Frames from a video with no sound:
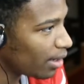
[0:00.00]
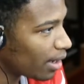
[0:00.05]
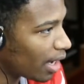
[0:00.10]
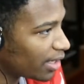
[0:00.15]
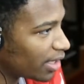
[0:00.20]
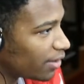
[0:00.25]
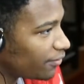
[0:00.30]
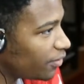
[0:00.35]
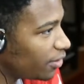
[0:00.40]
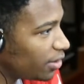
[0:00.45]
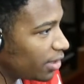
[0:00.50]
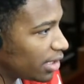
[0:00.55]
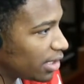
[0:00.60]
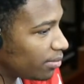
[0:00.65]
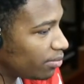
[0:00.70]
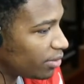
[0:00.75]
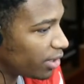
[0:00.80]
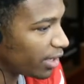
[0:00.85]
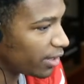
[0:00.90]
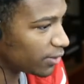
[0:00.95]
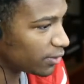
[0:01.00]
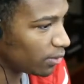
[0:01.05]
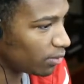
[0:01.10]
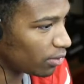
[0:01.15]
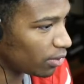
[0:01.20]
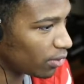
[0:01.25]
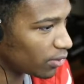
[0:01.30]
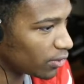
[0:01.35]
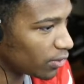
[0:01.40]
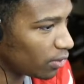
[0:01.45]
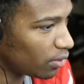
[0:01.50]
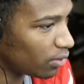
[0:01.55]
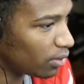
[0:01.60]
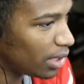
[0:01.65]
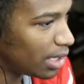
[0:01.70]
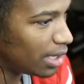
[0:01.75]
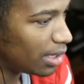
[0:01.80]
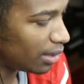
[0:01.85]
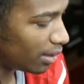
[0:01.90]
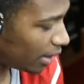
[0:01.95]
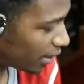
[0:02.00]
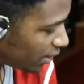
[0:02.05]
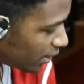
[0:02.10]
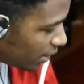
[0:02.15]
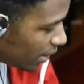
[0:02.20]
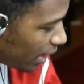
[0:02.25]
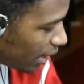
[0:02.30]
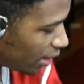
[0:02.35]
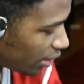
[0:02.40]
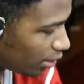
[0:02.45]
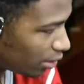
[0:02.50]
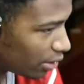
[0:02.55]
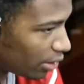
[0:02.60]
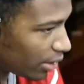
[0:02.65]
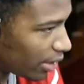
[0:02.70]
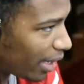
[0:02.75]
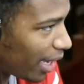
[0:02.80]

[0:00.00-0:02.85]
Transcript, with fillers: I definitely should play it soon though, so let's take a look